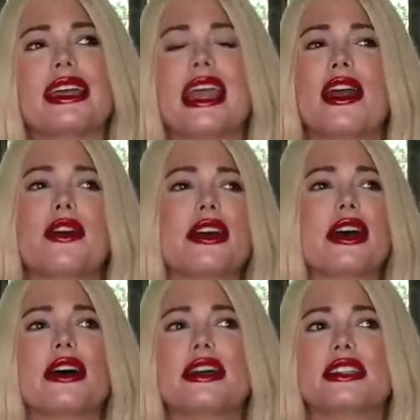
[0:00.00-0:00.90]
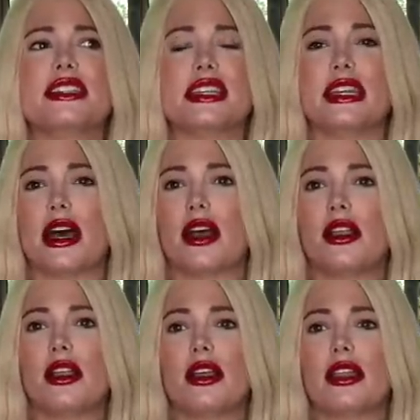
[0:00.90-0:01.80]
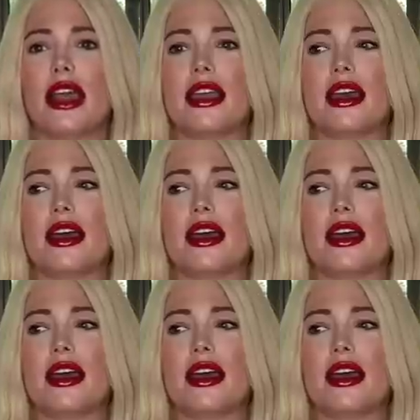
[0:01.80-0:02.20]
Erica and Danielle, like